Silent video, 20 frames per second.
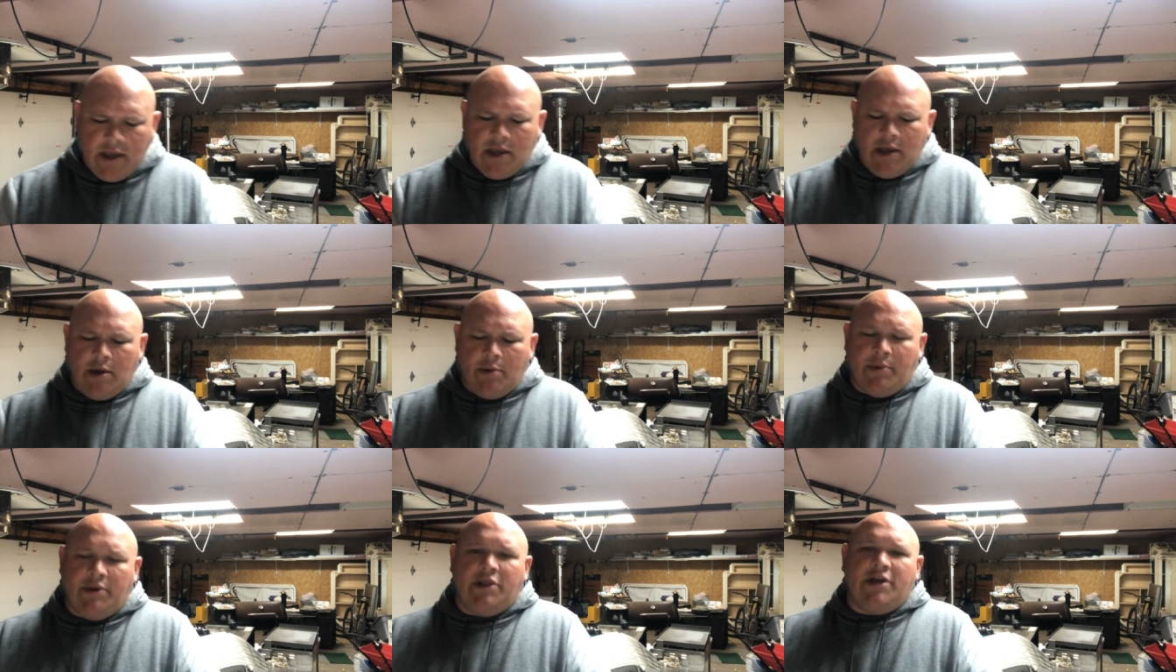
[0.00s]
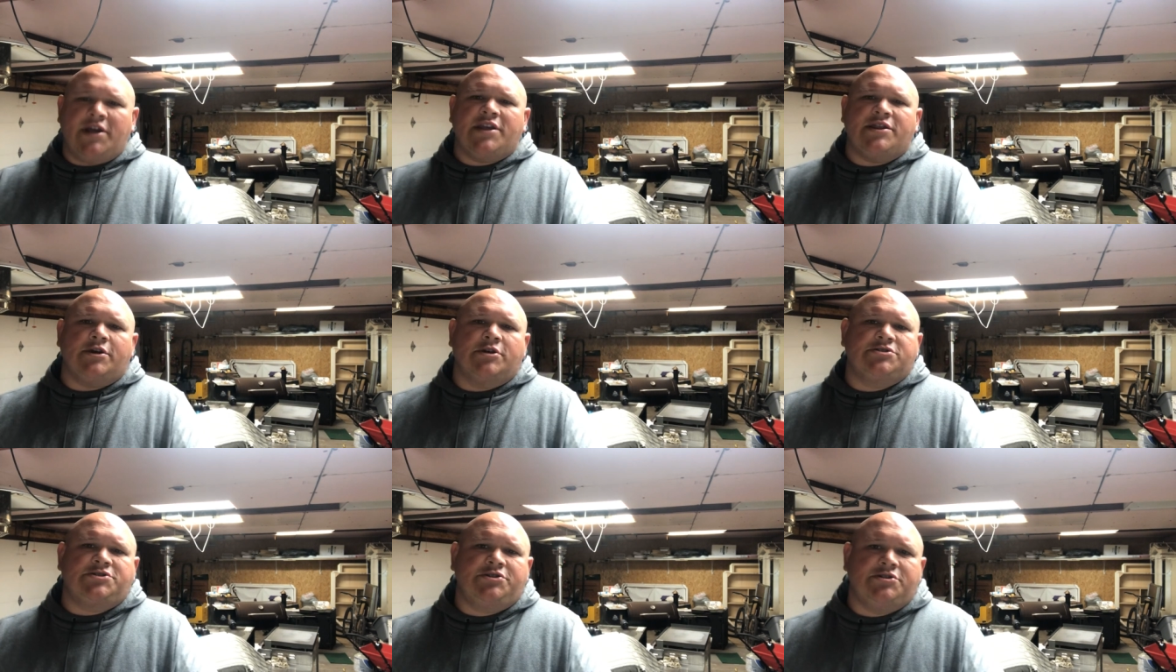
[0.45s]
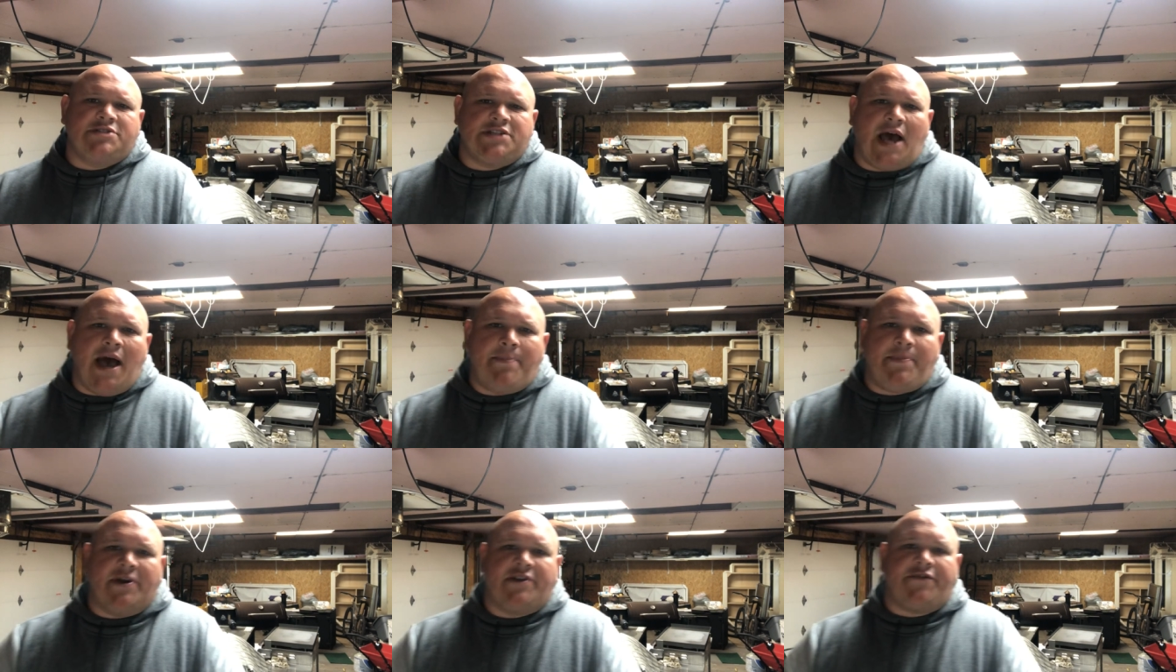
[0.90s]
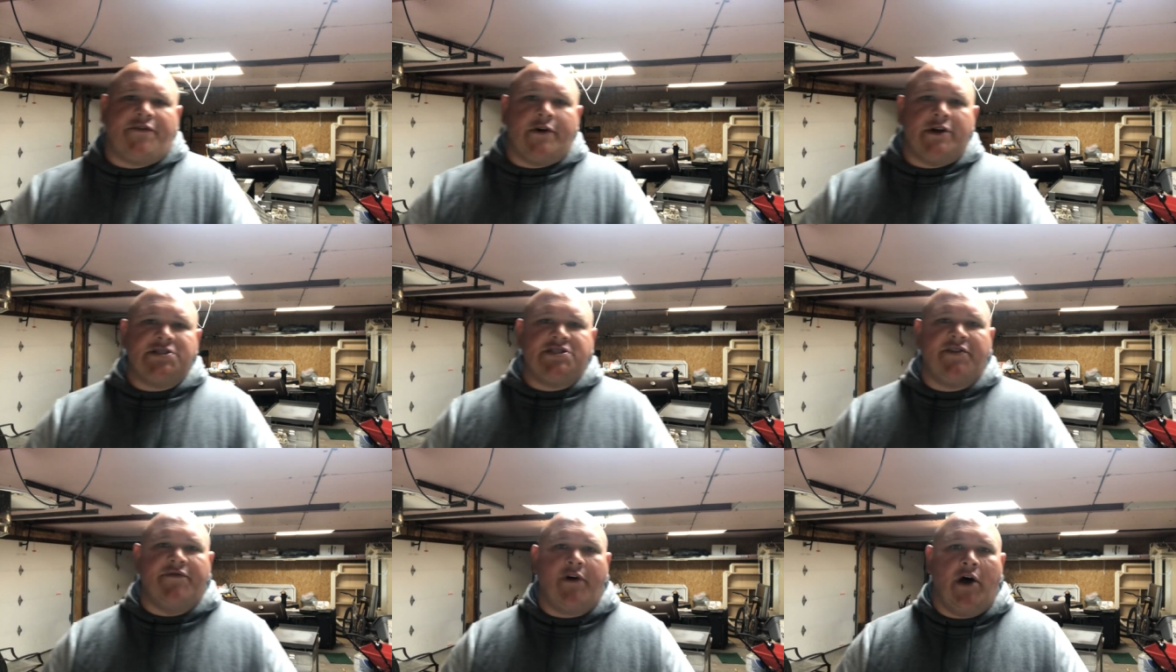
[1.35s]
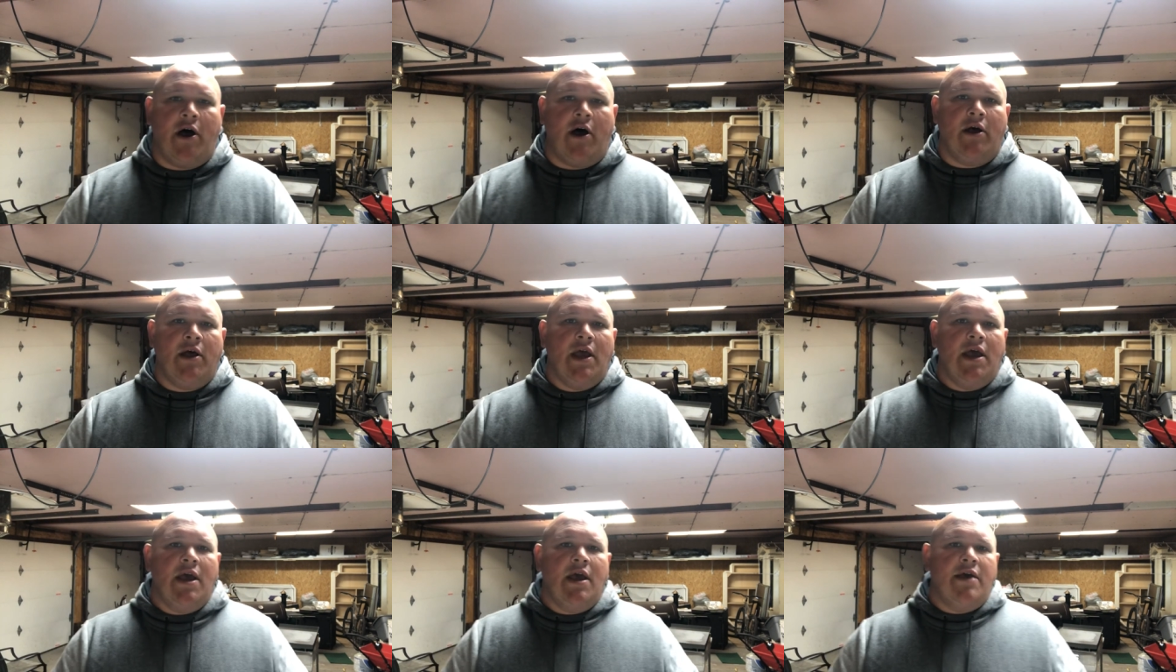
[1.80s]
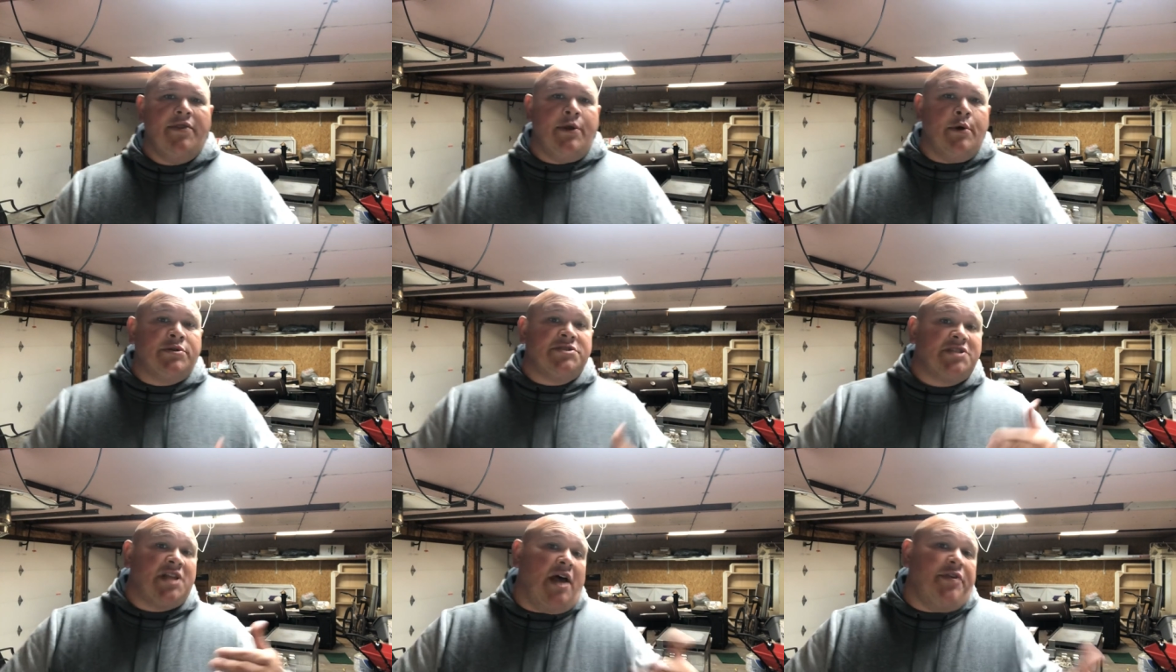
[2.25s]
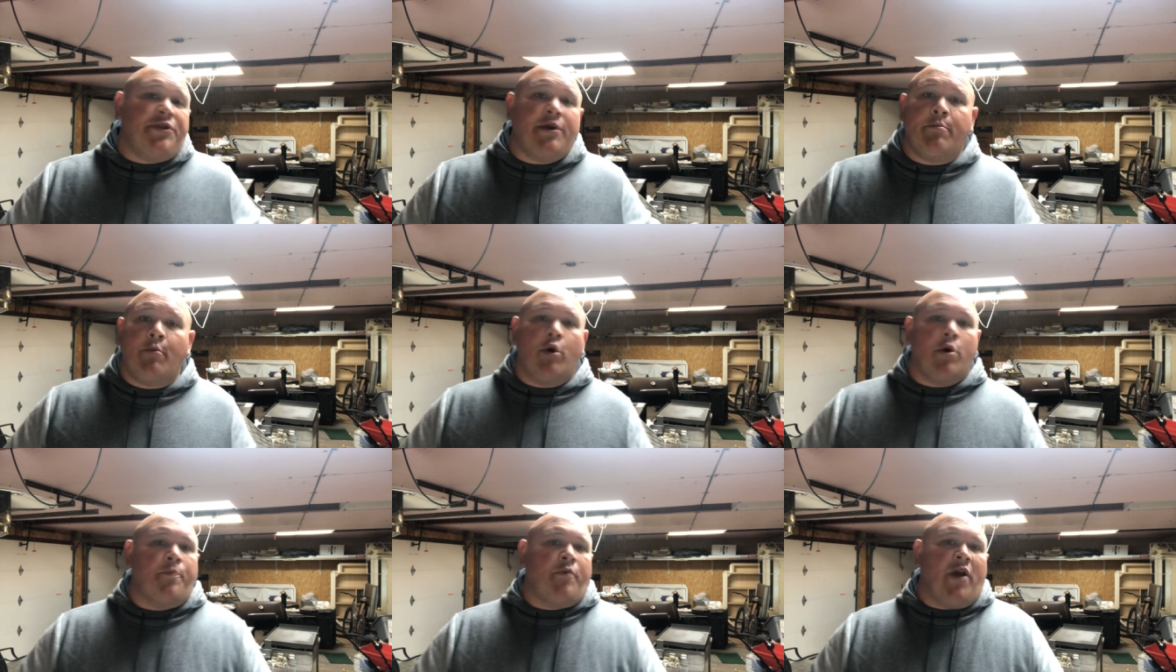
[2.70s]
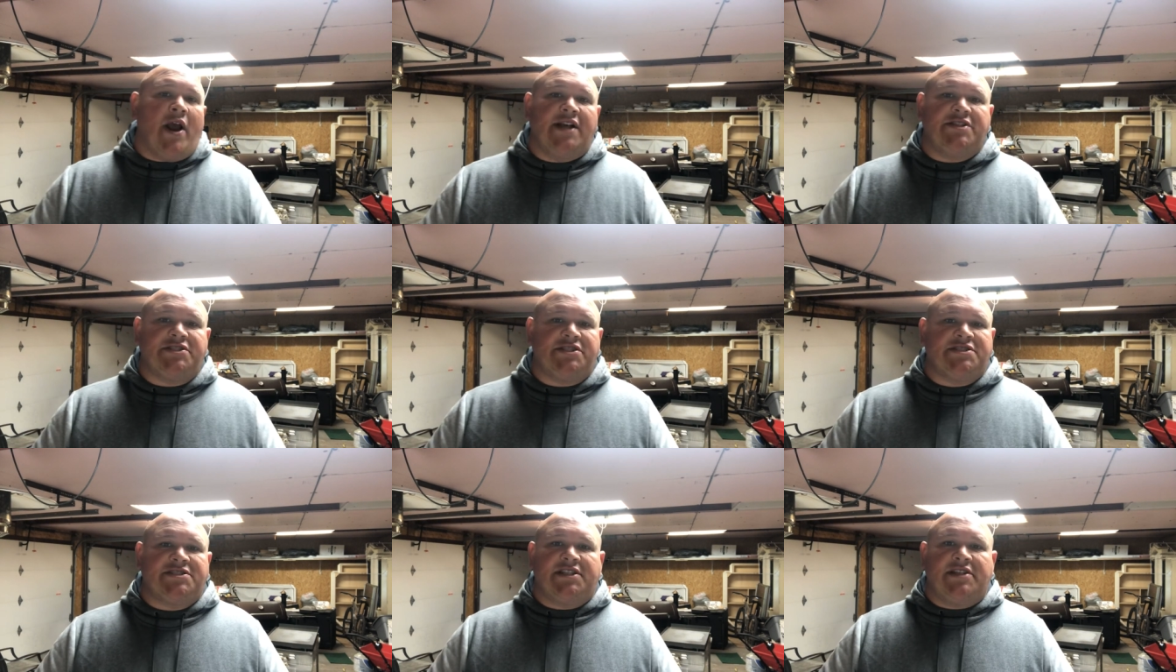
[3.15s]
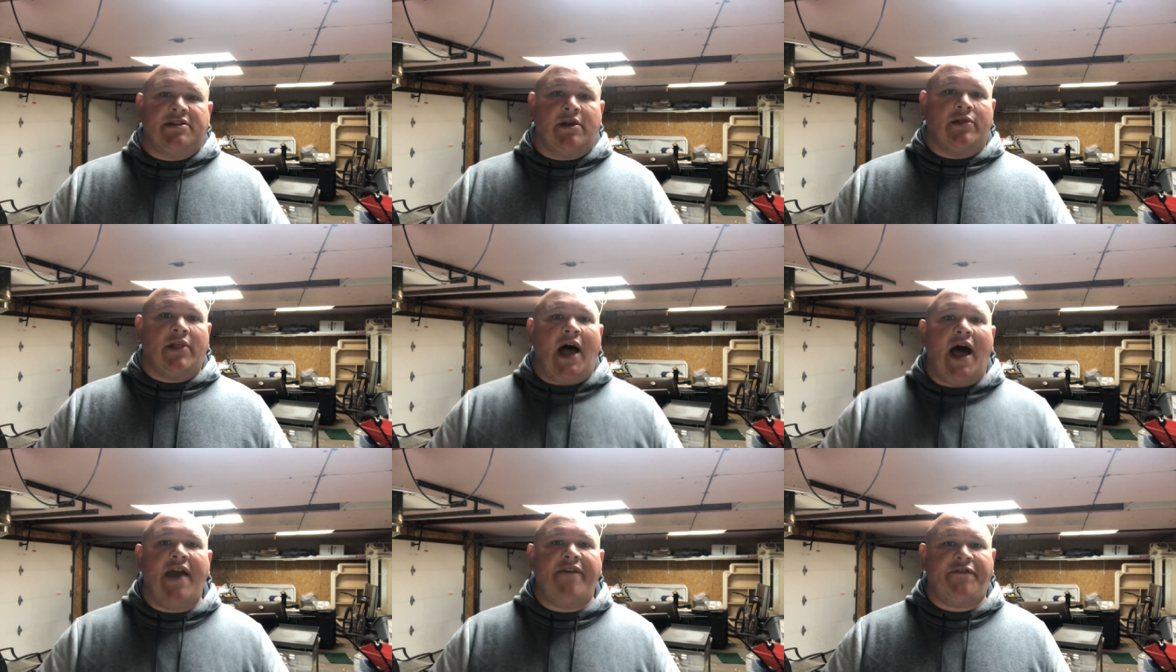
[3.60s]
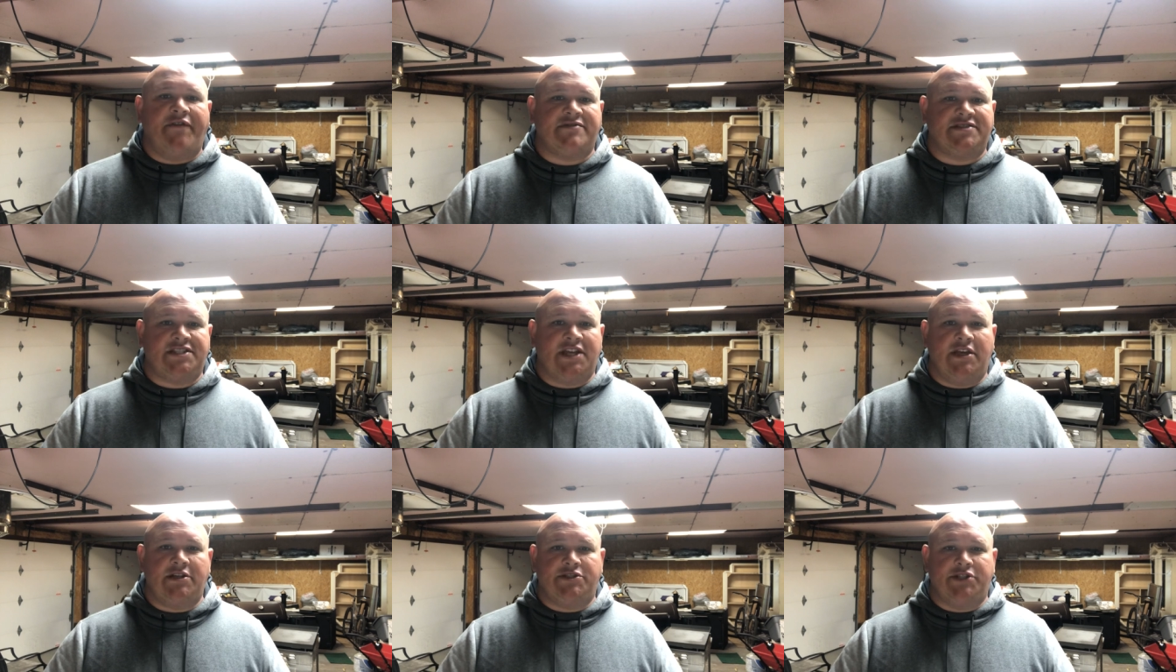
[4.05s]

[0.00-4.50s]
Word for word: We look at those two topics. First of all, there was nothing more precious in the life of St.